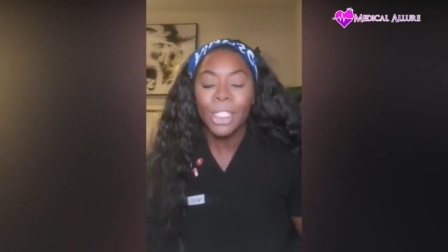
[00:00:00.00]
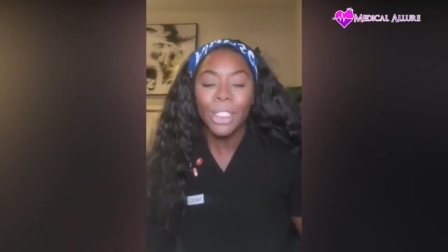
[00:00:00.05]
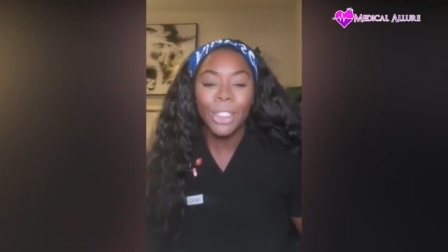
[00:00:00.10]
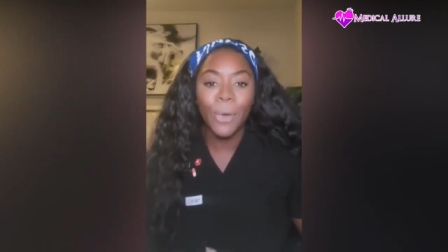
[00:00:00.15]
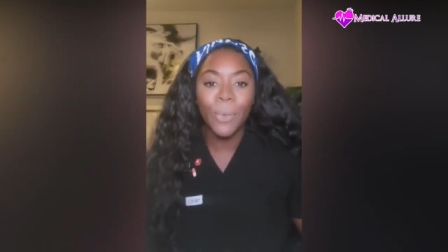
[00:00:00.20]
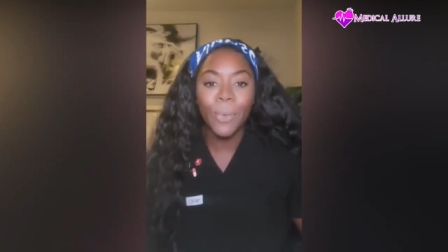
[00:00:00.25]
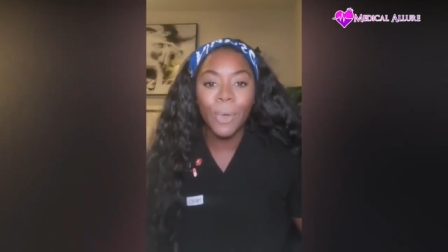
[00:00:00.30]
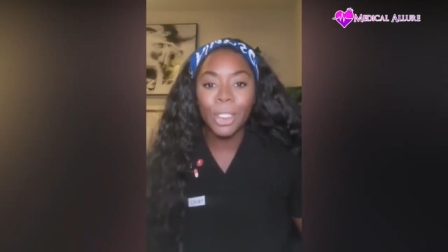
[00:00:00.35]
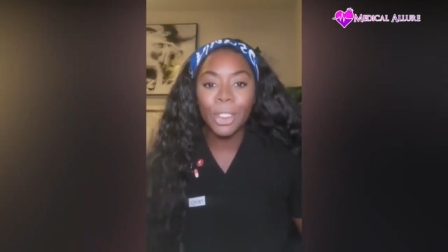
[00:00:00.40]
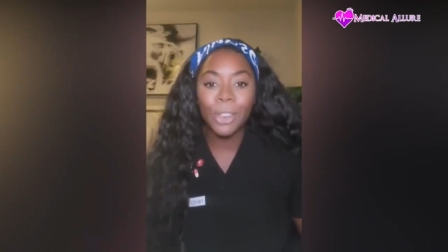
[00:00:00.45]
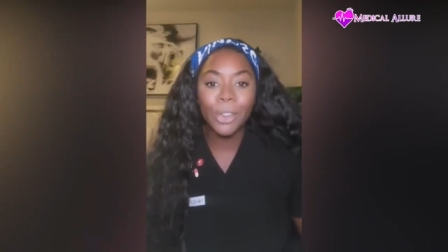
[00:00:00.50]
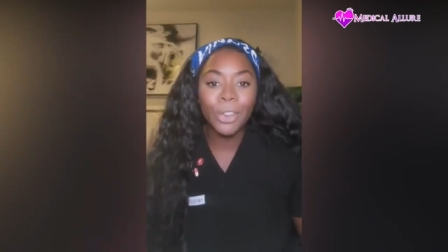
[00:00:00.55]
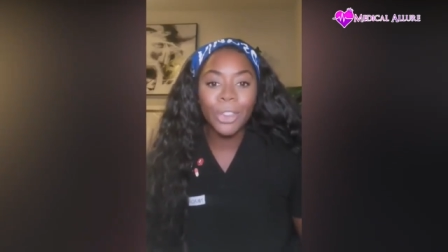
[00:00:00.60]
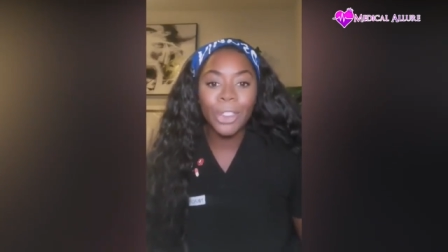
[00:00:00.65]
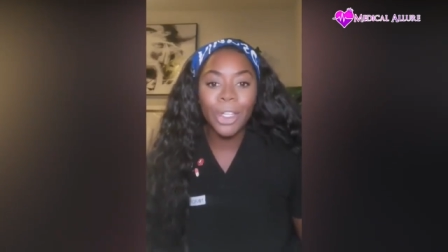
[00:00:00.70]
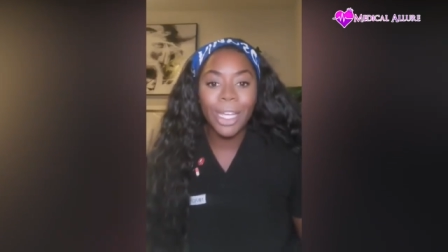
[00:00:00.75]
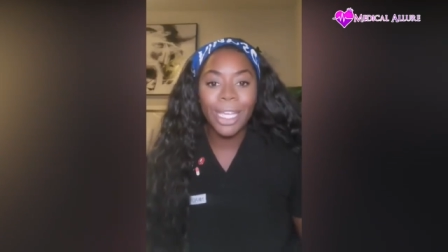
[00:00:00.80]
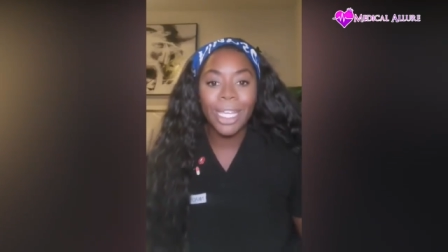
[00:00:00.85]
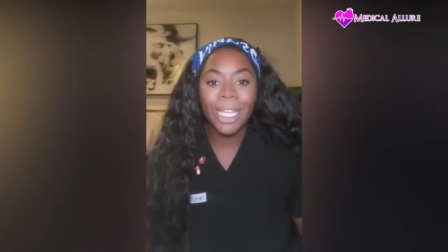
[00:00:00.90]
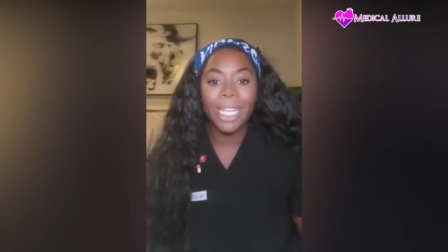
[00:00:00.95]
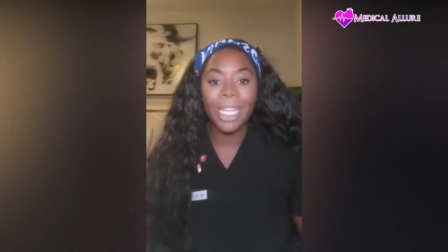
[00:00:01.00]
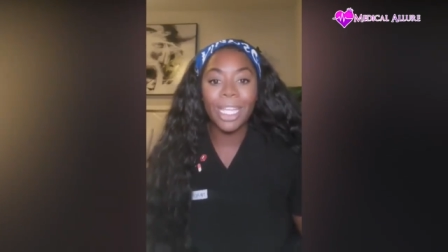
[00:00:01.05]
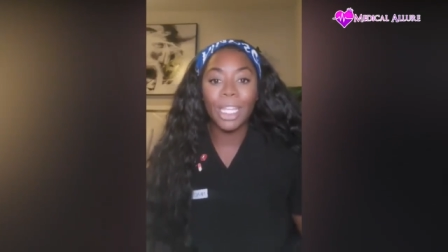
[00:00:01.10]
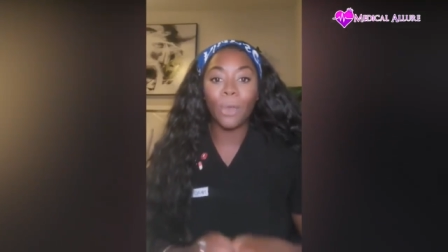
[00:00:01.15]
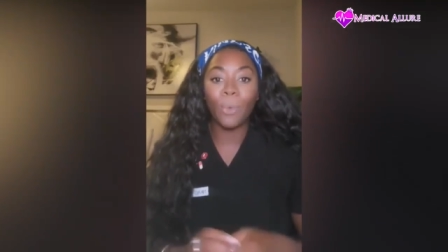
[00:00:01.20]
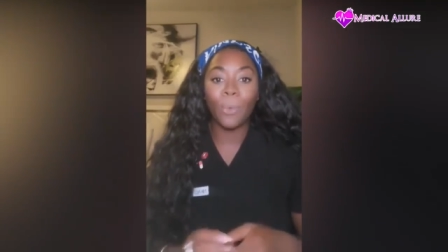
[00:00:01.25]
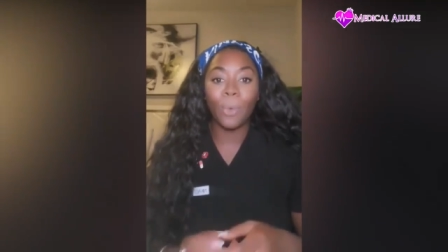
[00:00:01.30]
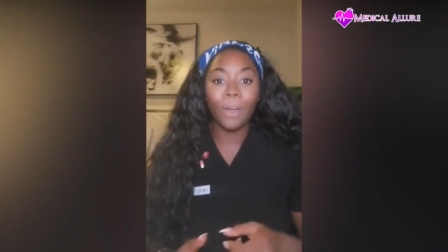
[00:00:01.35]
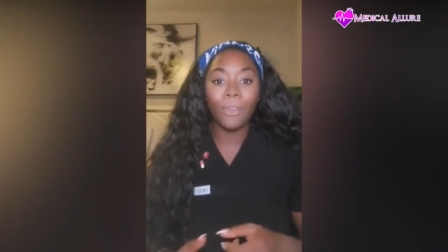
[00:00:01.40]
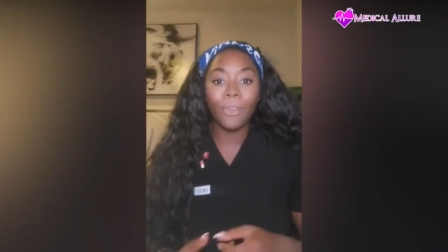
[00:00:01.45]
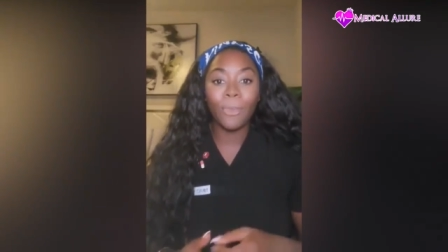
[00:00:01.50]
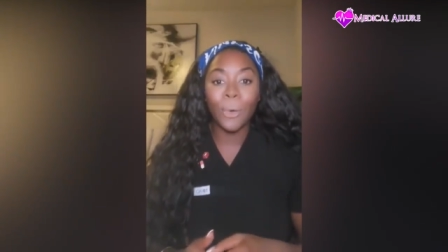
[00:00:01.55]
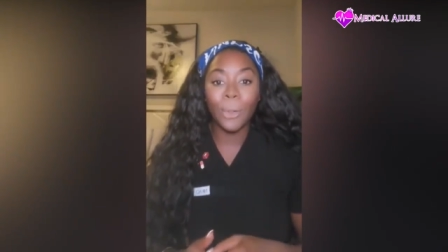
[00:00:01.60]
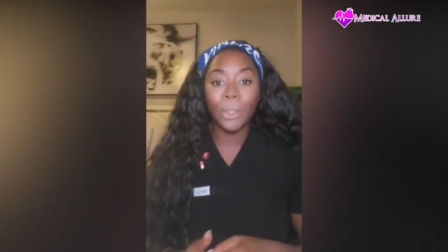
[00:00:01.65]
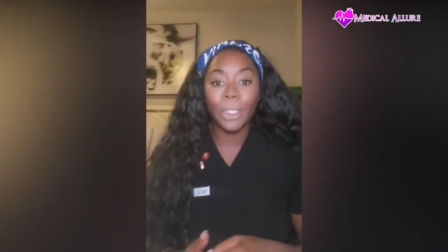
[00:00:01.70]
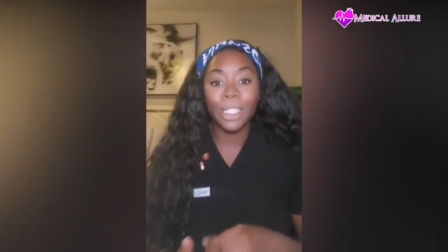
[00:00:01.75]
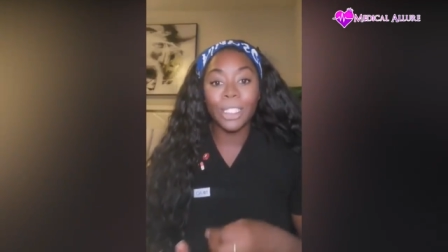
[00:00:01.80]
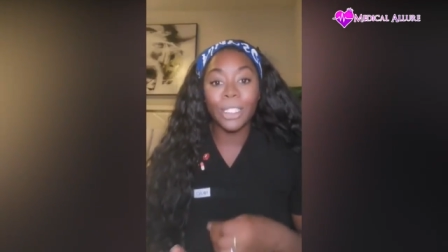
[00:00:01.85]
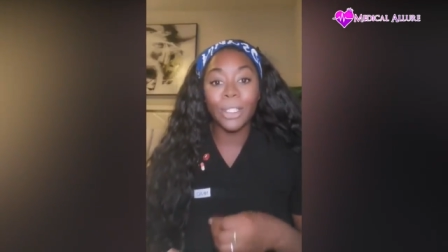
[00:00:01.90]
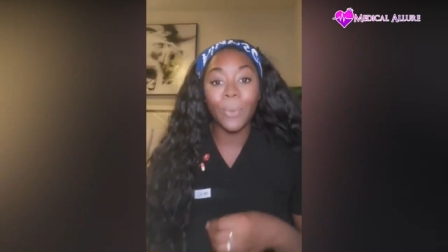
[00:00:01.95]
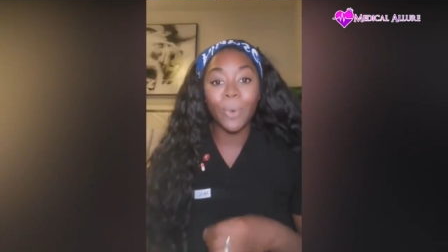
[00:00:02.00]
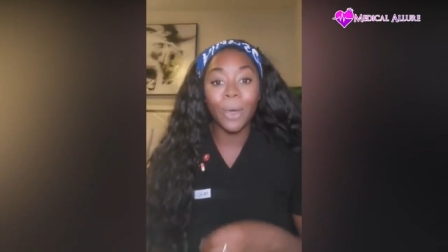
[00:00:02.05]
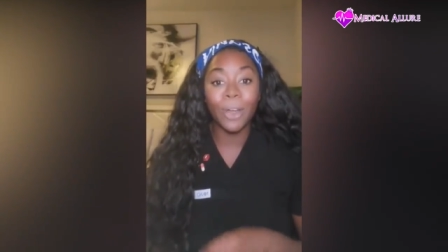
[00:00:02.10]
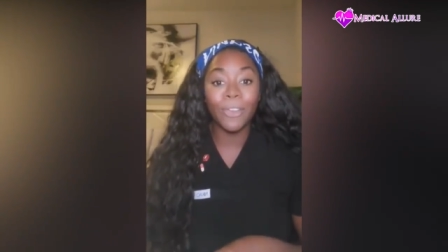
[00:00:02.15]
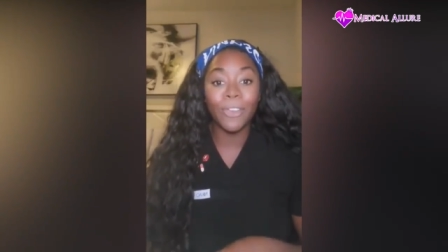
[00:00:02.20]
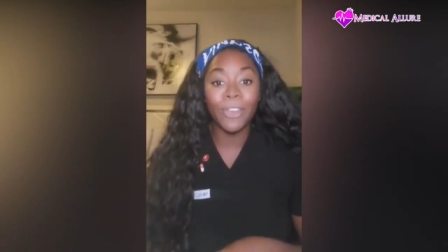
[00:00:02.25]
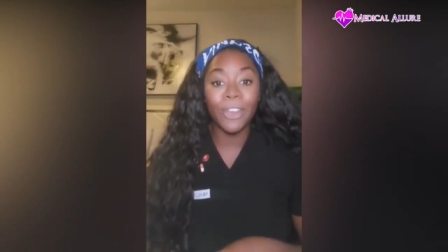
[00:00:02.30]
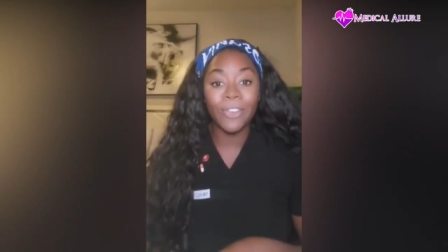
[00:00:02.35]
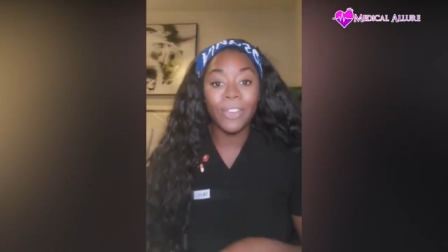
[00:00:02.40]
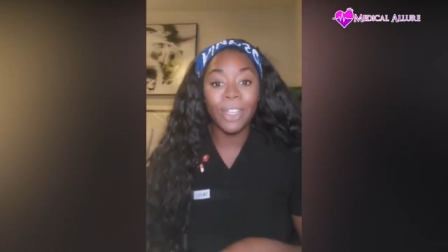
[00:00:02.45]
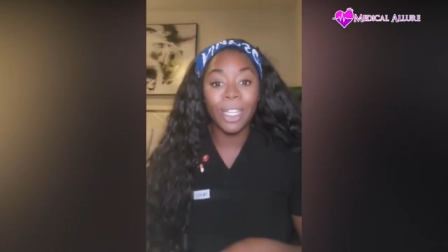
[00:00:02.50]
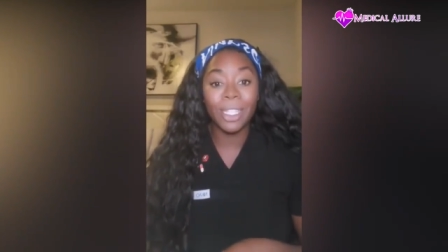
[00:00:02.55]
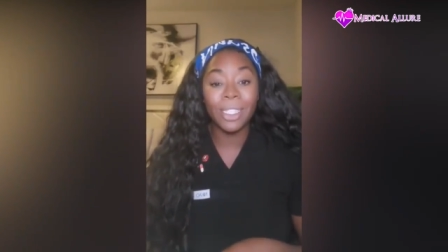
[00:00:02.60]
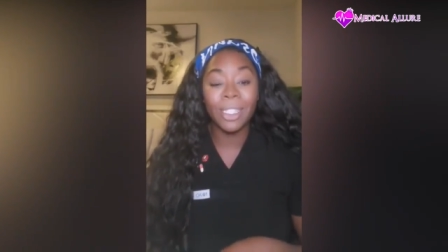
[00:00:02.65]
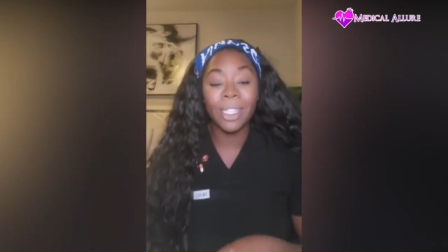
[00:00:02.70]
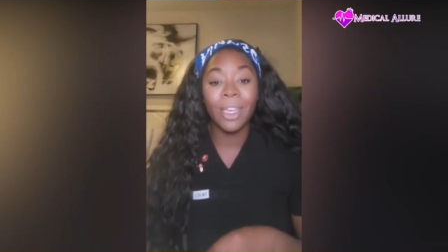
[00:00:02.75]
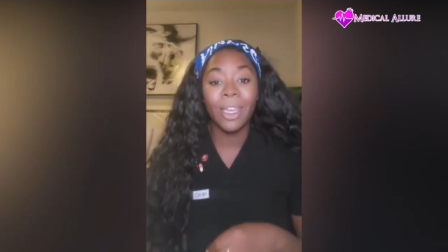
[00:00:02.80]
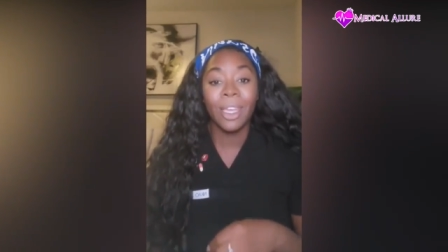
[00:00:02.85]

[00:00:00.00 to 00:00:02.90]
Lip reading: So once you start hitting the 140s, the 150s,